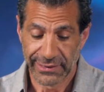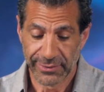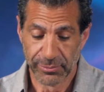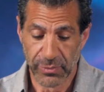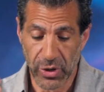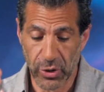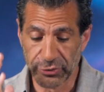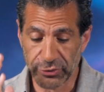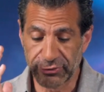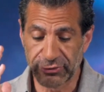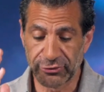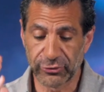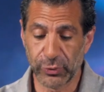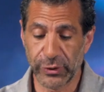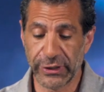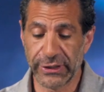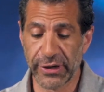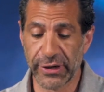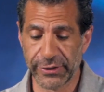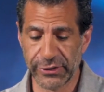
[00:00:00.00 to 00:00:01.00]
Most
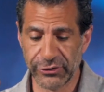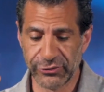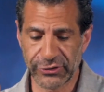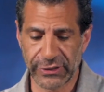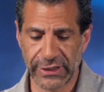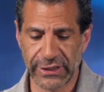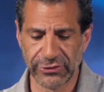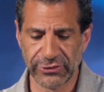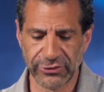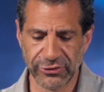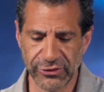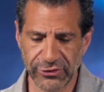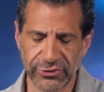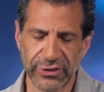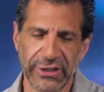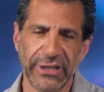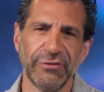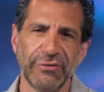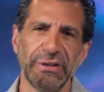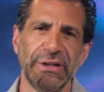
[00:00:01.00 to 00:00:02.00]
sweet are His kisses,
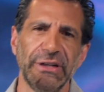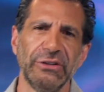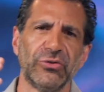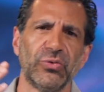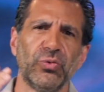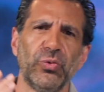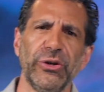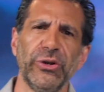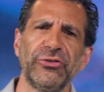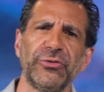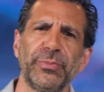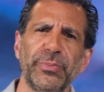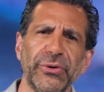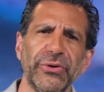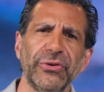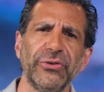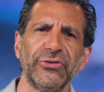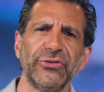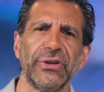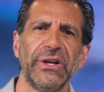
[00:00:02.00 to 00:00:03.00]
even His
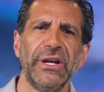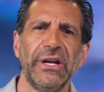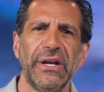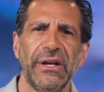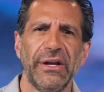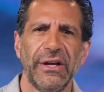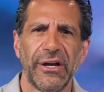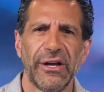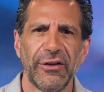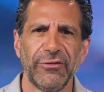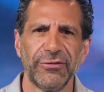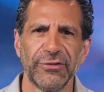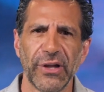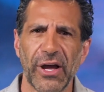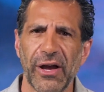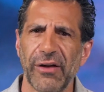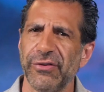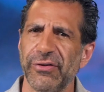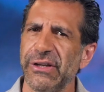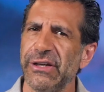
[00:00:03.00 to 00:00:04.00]
whispers of
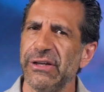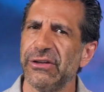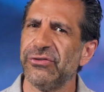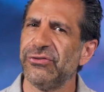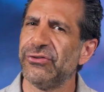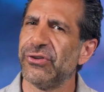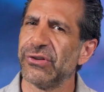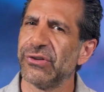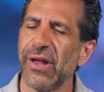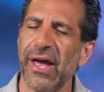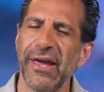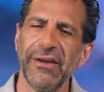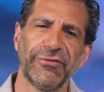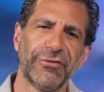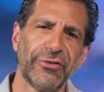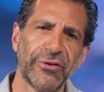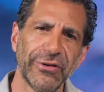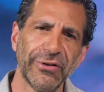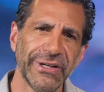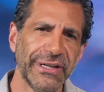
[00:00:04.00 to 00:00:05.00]
love. He is
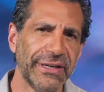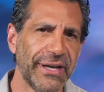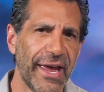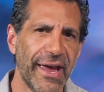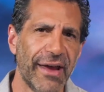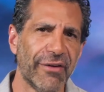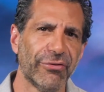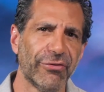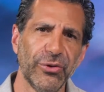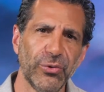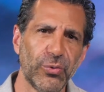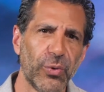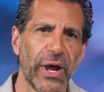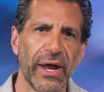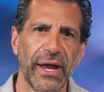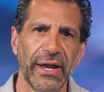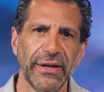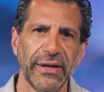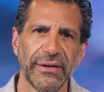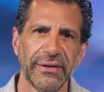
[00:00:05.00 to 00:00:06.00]
delightful in every
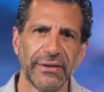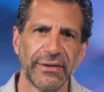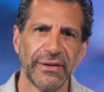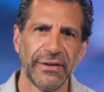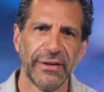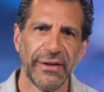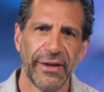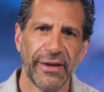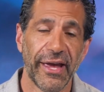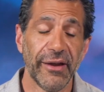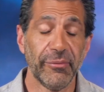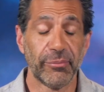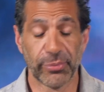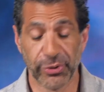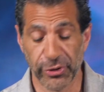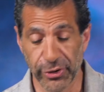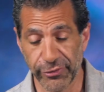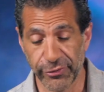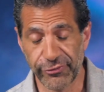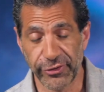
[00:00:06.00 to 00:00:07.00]
way and
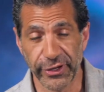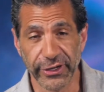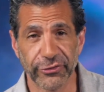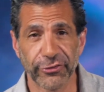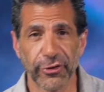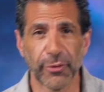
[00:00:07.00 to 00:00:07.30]
perfect